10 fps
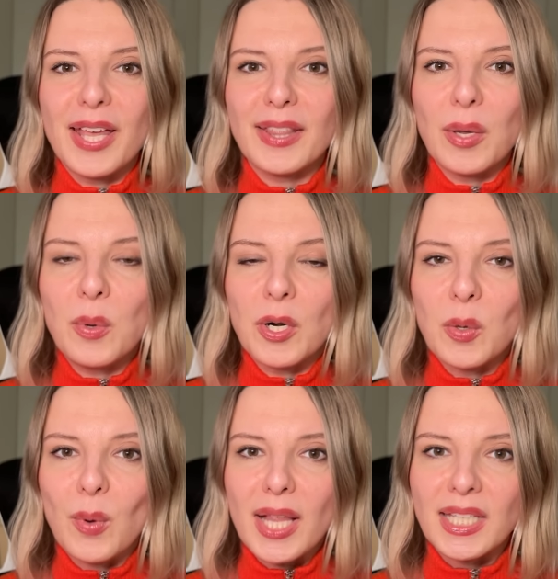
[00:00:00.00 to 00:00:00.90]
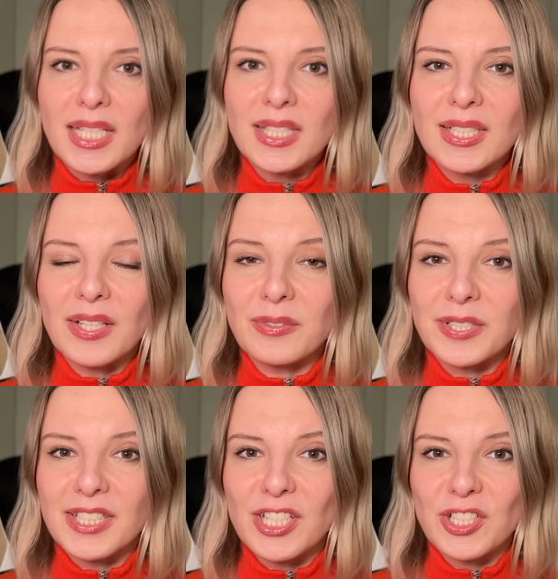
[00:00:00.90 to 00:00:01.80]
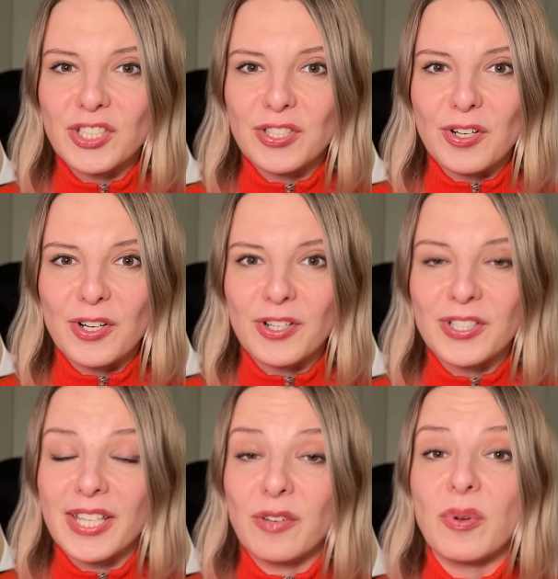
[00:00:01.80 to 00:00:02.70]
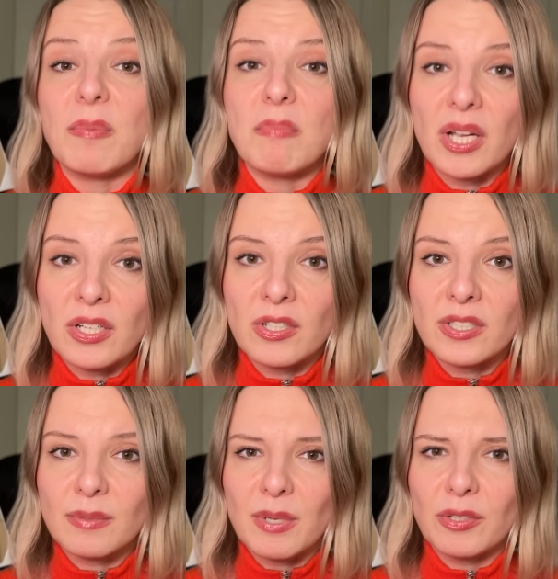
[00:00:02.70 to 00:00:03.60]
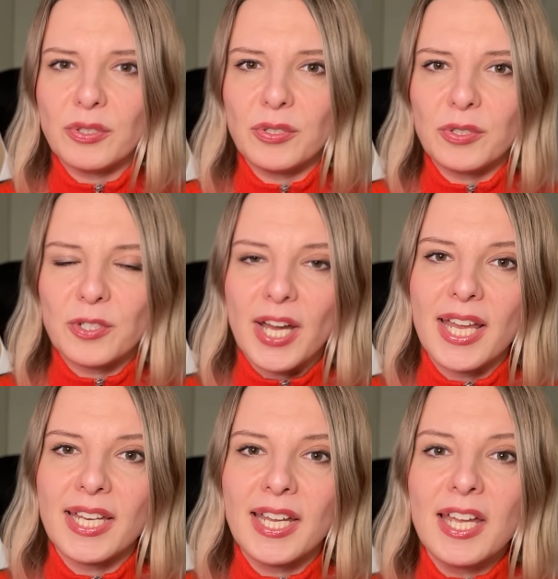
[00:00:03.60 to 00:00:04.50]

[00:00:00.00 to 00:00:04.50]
and they work well as conversation starters and reminders about Ukraine.